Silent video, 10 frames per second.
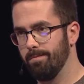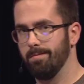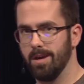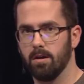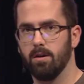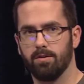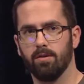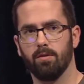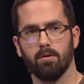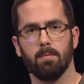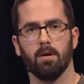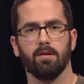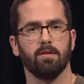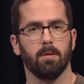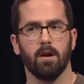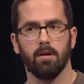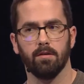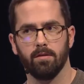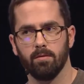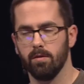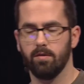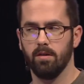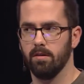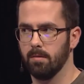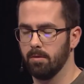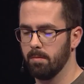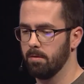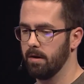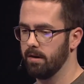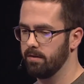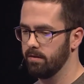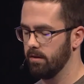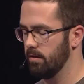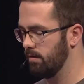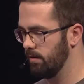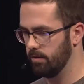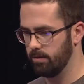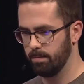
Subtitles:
They are also third-party suppliers. We've seen them compromised. It's